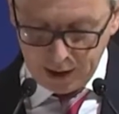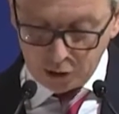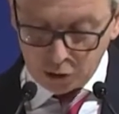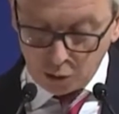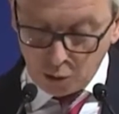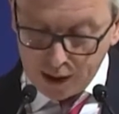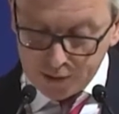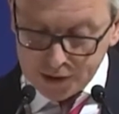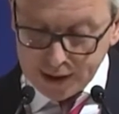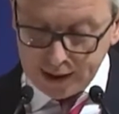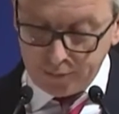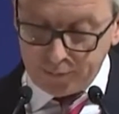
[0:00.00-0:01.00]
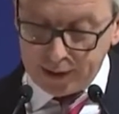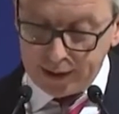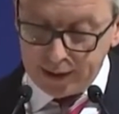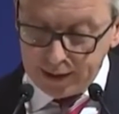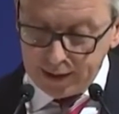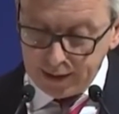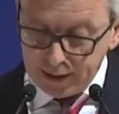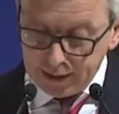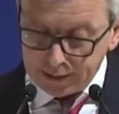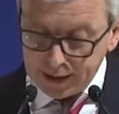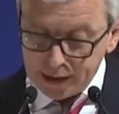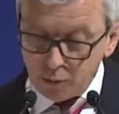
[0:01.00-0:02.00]
To drive safely,
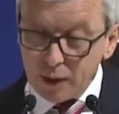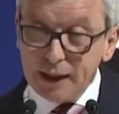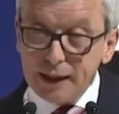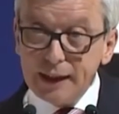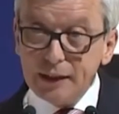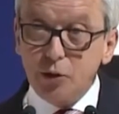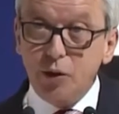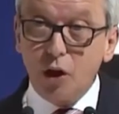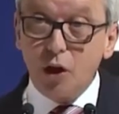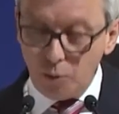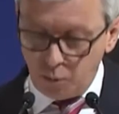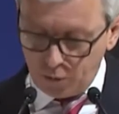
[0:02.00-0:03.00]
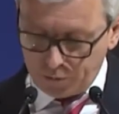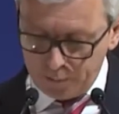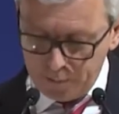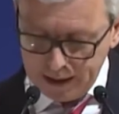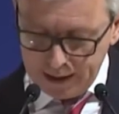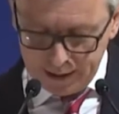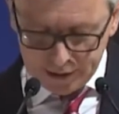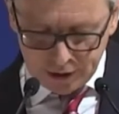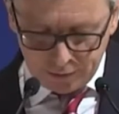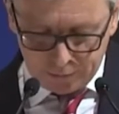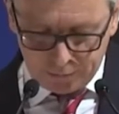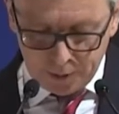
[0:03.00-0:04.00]
they will need to cope with millions
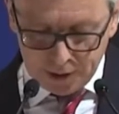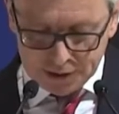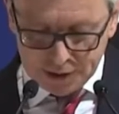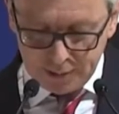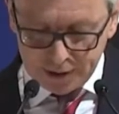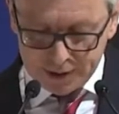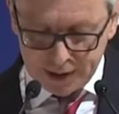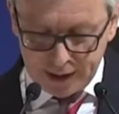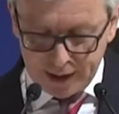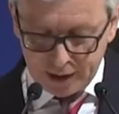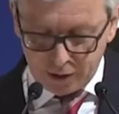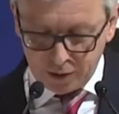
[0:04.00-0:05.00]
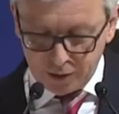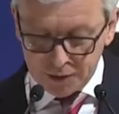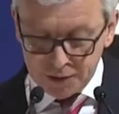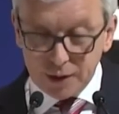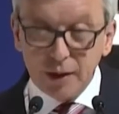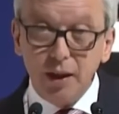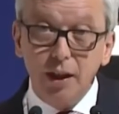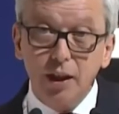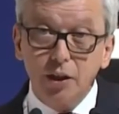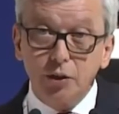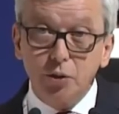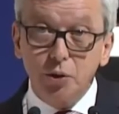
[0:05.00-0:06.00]
of possible scenarios.
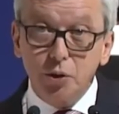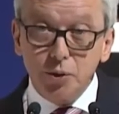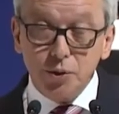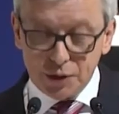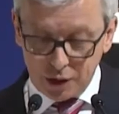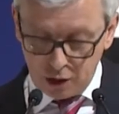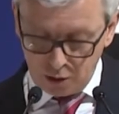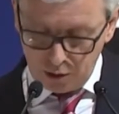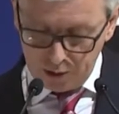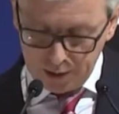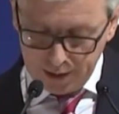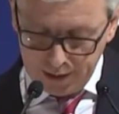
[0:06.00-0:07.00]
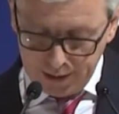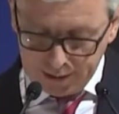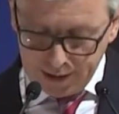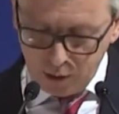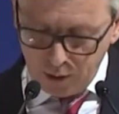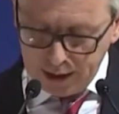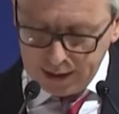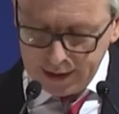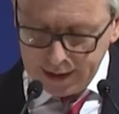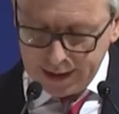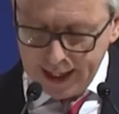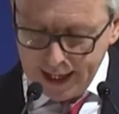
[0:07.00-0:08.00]
To do so, they will
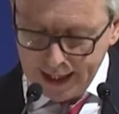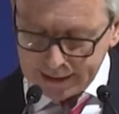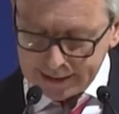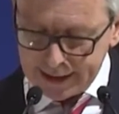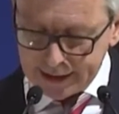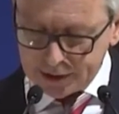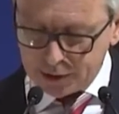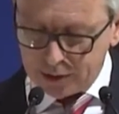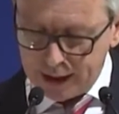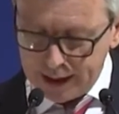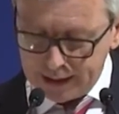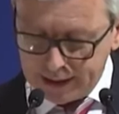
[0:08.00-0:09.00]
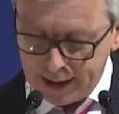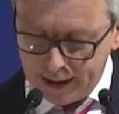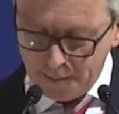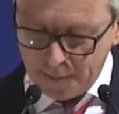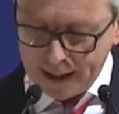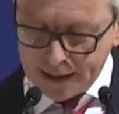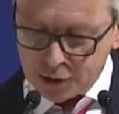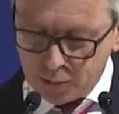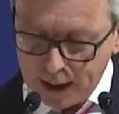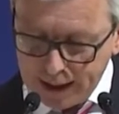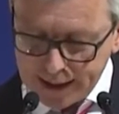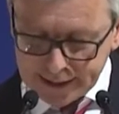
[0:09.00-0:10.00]
need access to data as
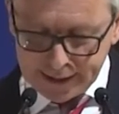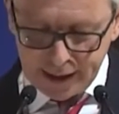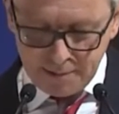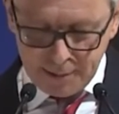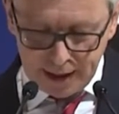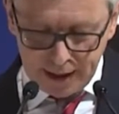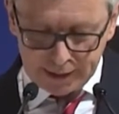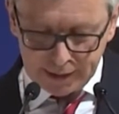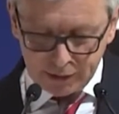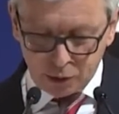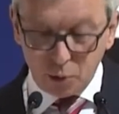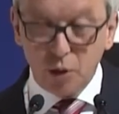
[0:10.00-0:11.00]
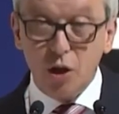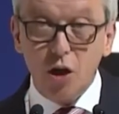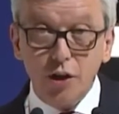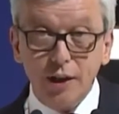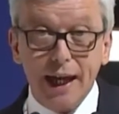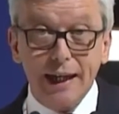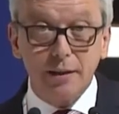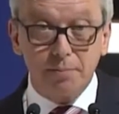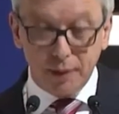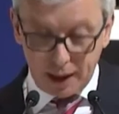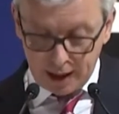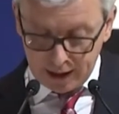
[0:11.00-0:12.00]
well as the ability to learn and
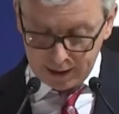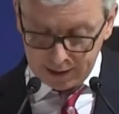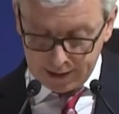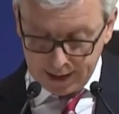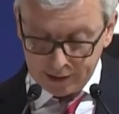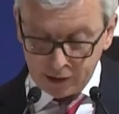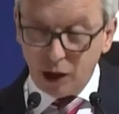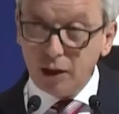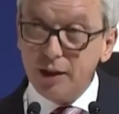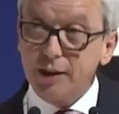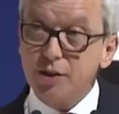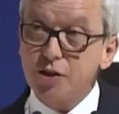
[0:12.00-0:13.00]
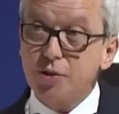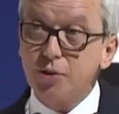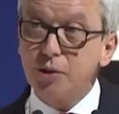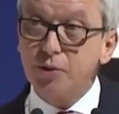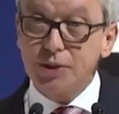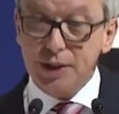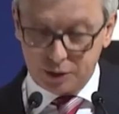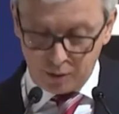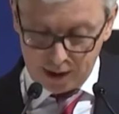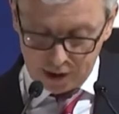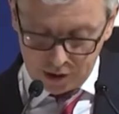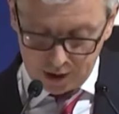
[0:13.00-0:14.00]
apply that knowledge to new
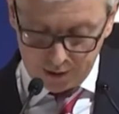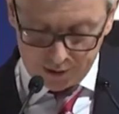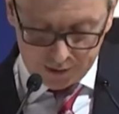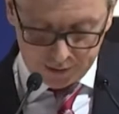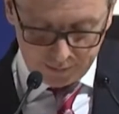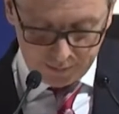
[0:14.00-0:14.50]
situations.